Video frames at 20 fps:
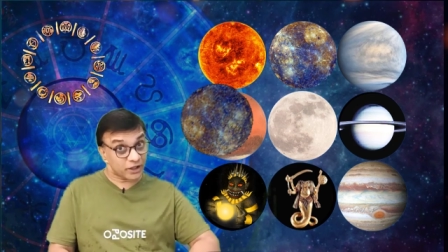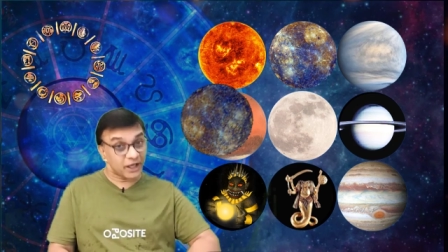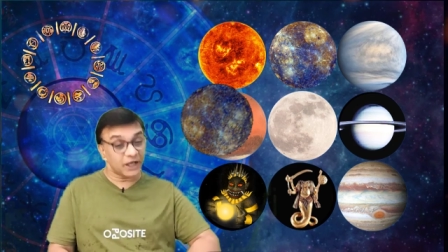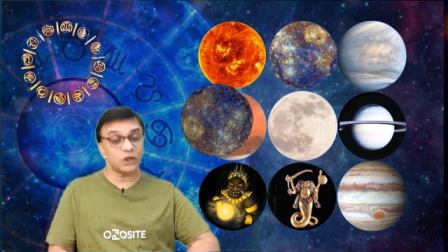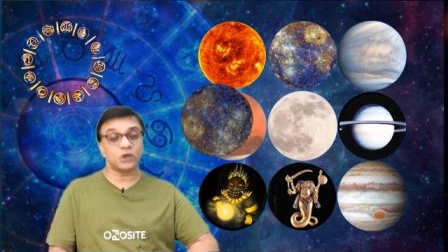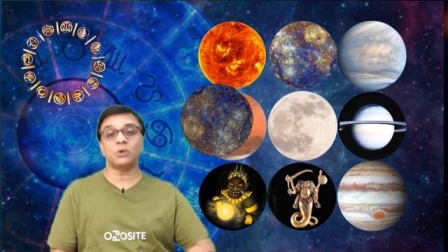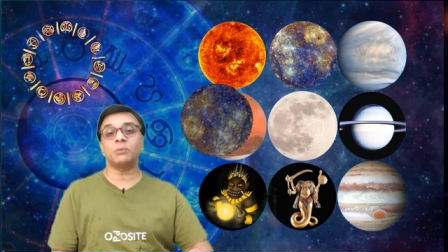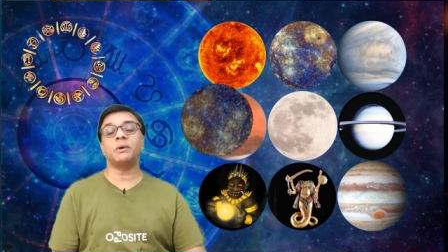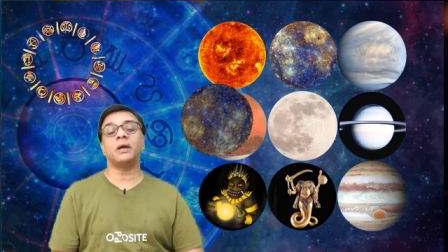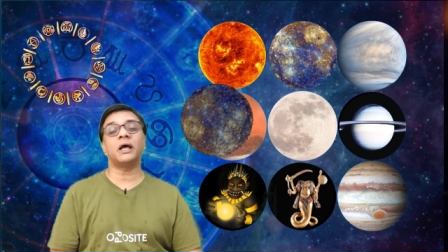
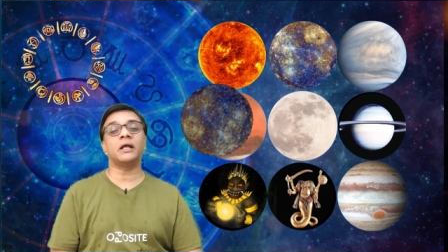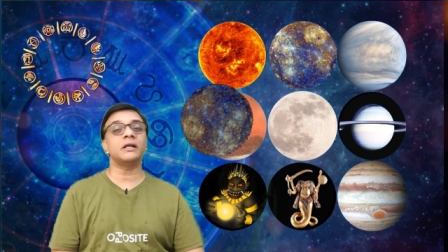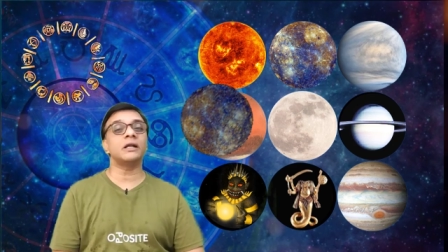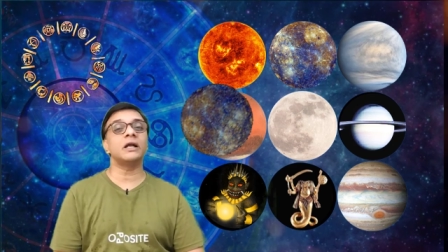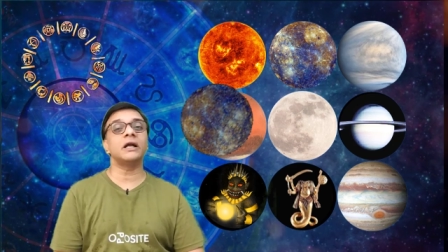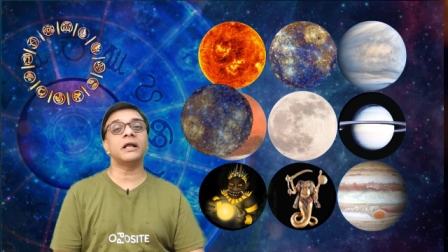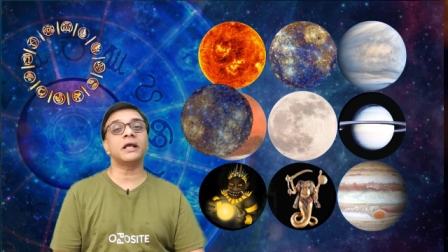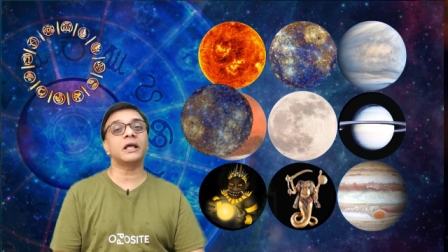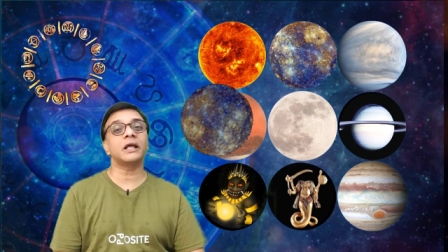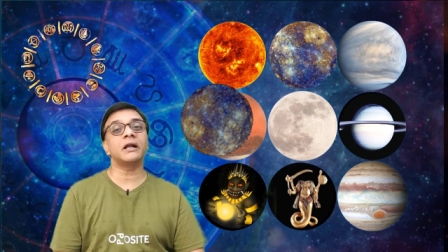thing to be
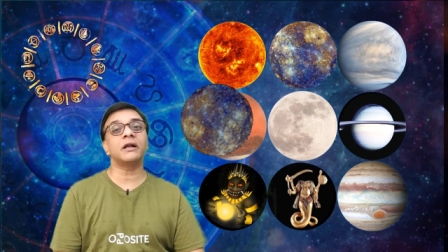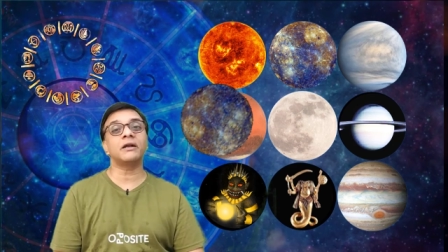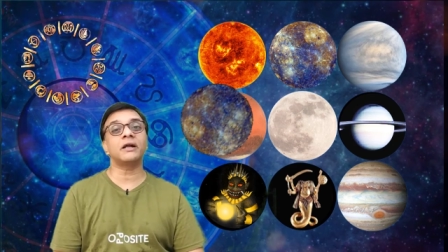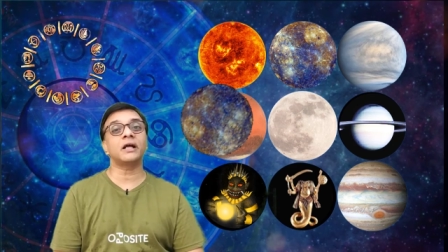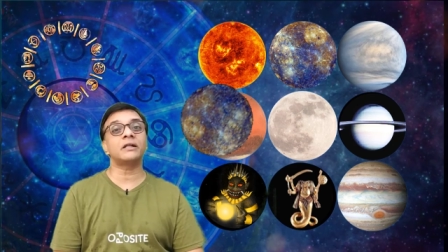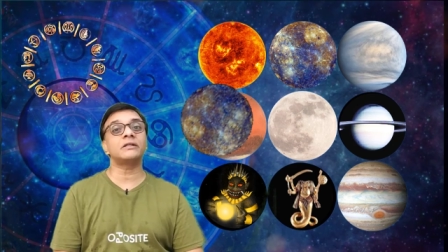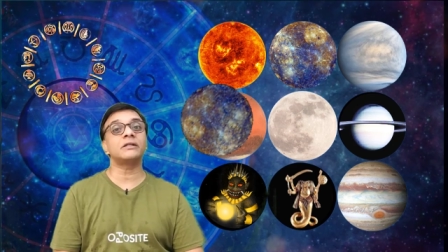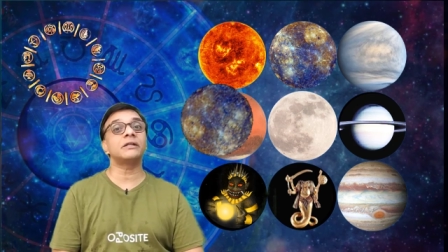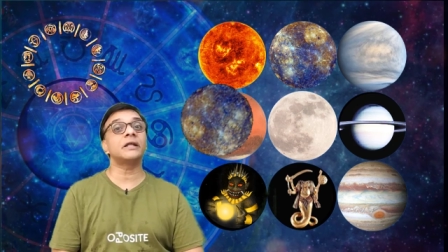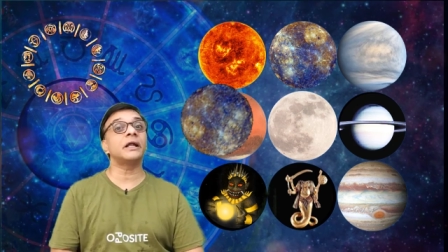analytical
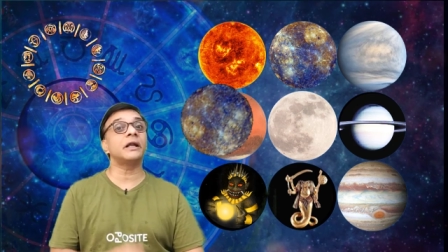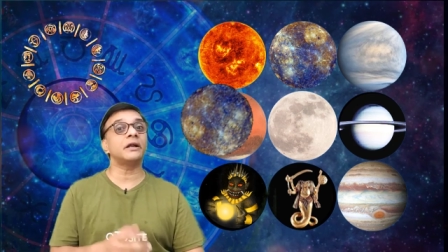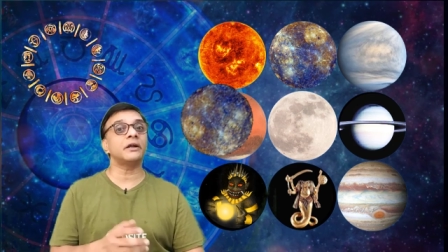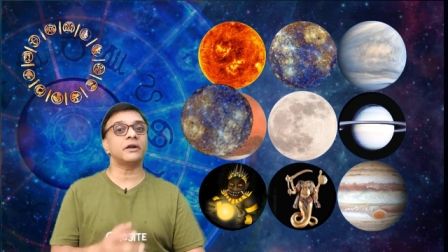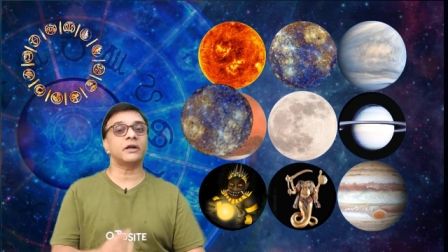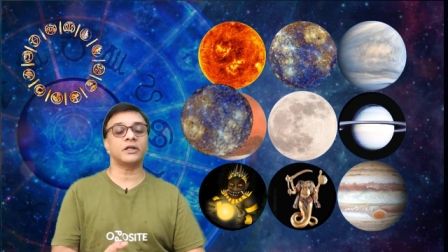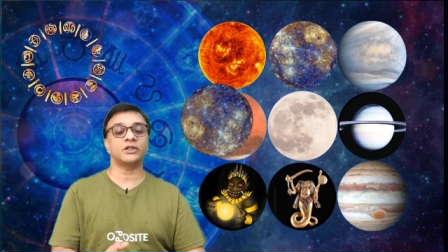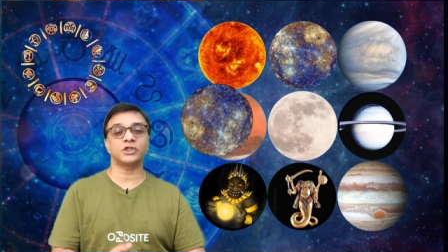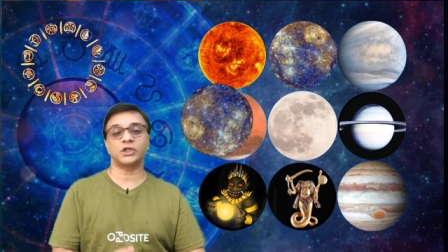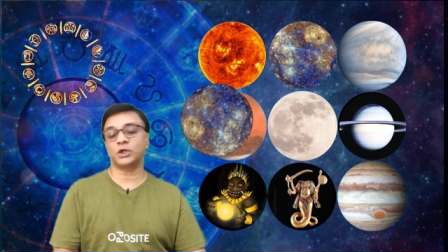rather than
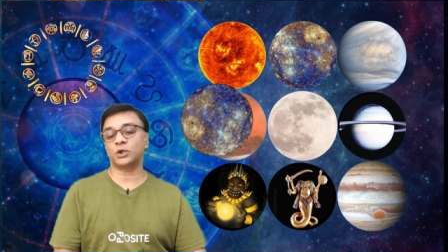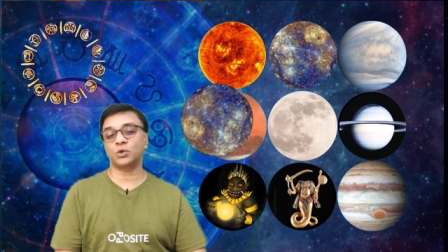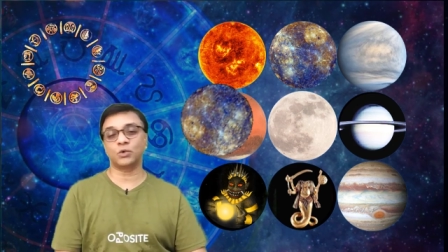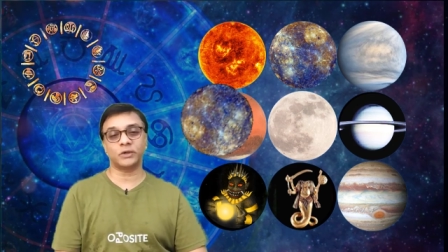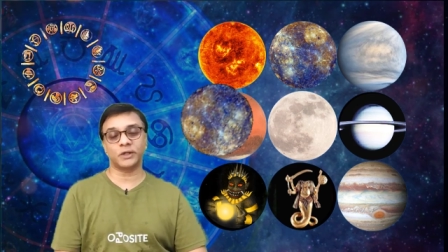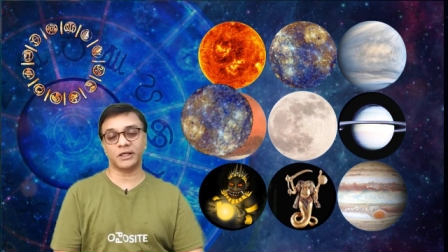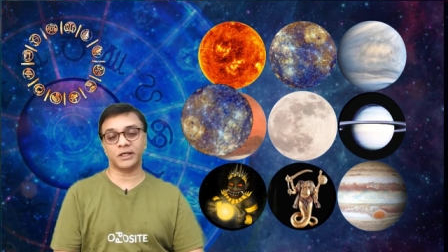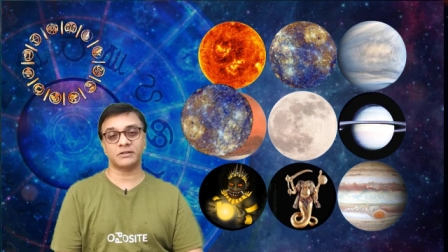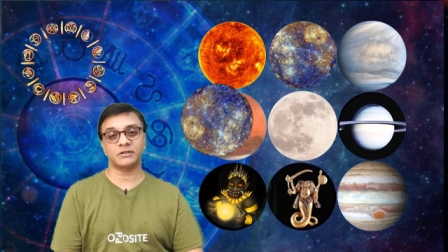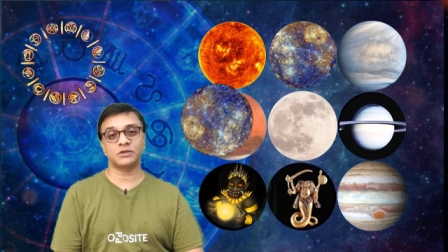rush into
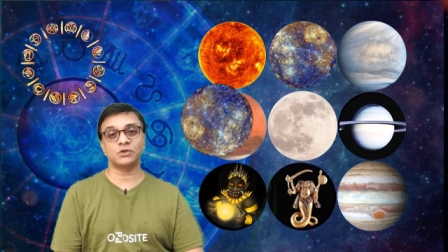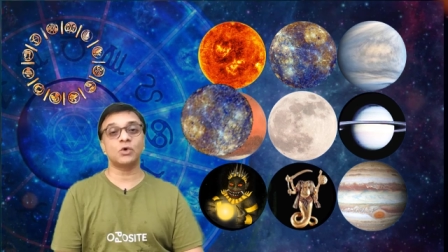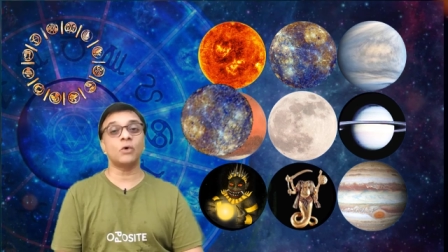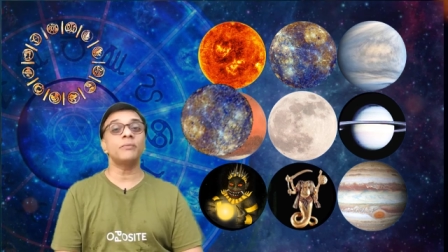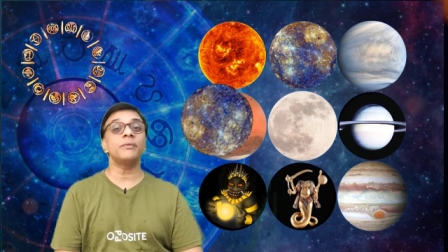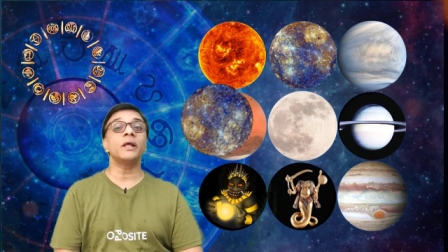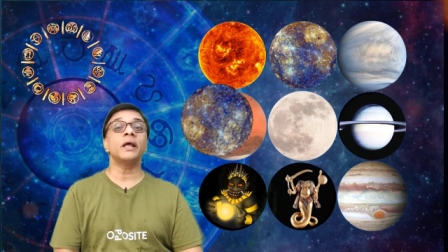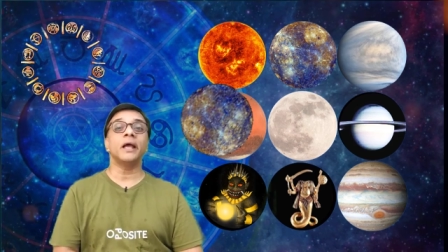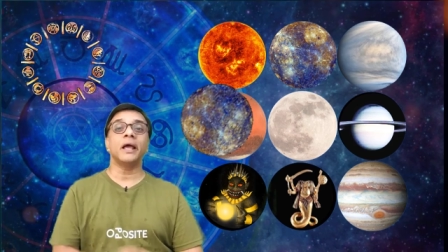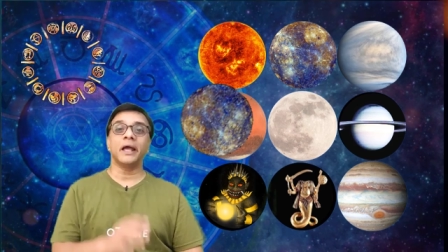things
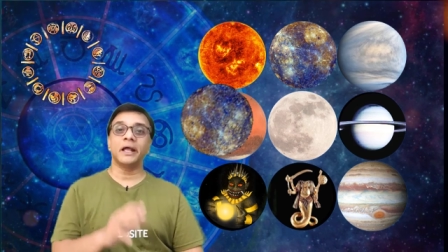so